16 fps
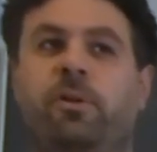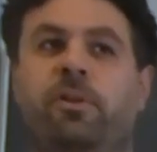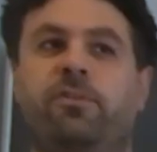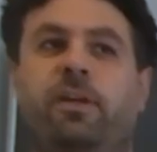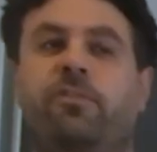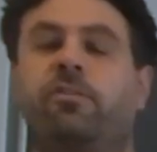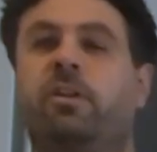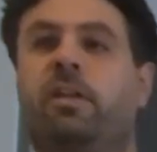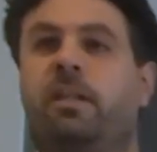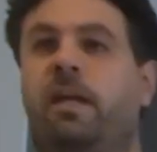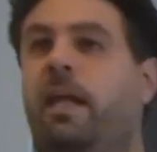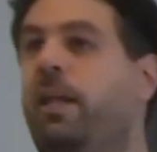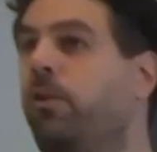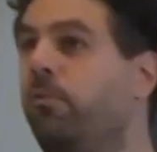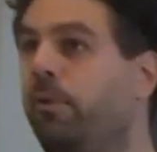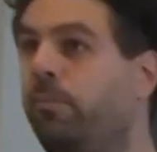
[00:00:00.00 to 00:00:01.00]
actually an
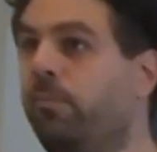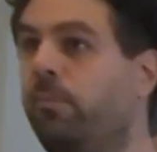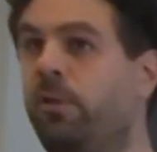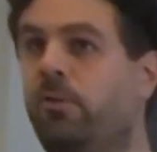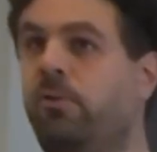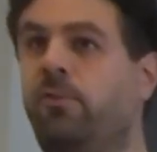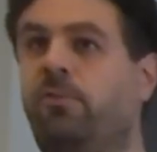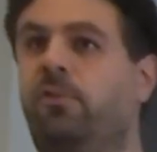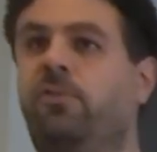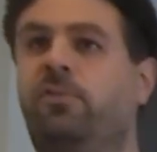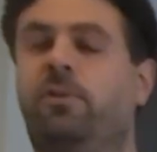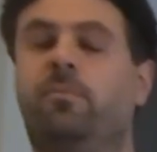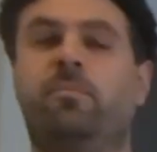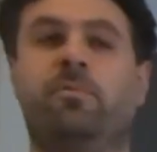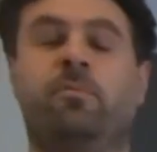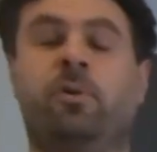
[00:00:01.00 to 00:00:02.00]
algorithm in your
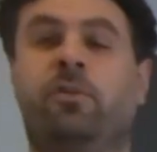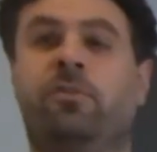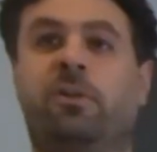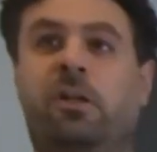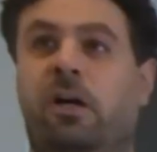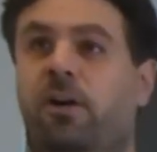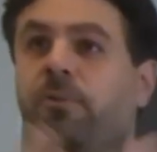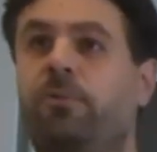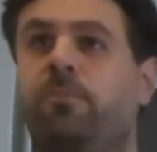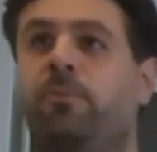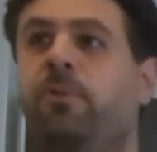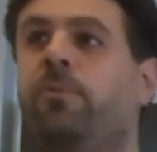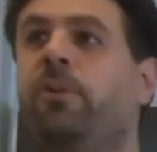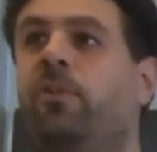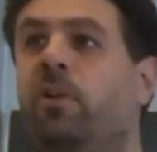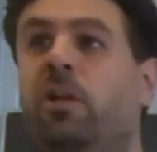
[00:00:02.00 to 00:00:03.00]
system? What is allowed? What
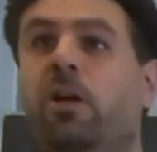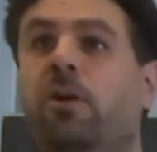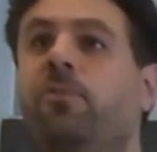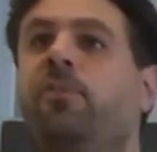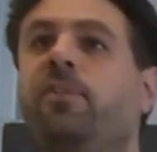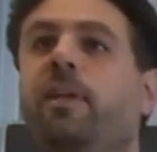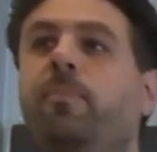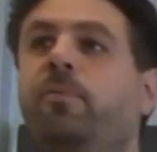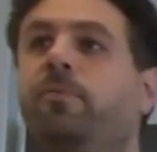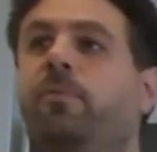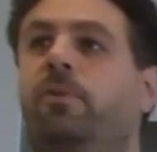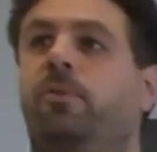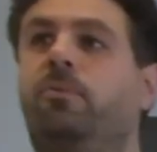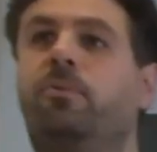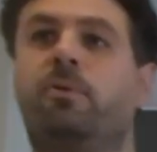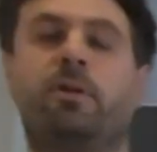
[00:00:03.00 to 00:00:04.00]
are allowed steps for
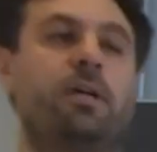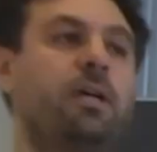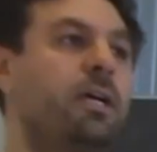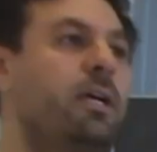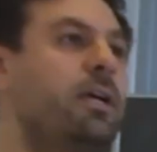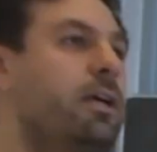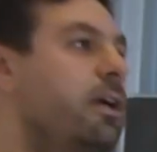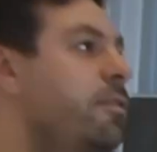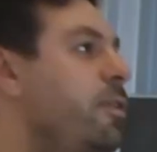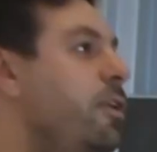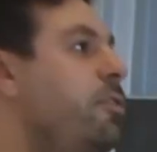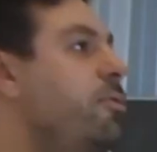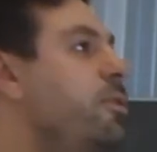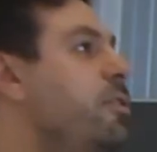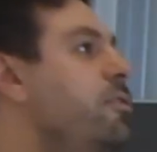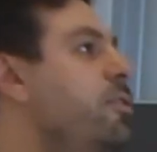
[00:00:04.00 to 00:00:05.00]
you? And then
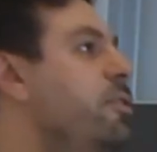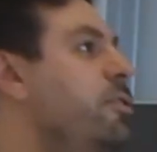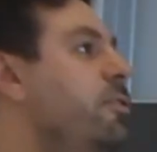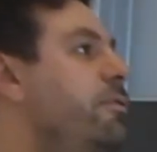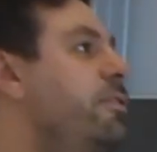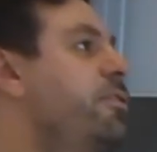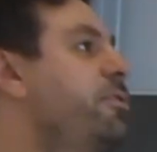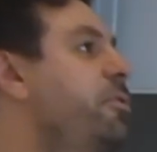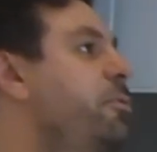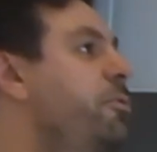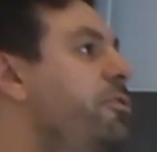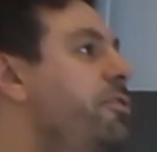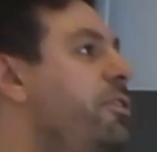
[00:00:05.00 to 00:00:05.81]
you can think of a solution.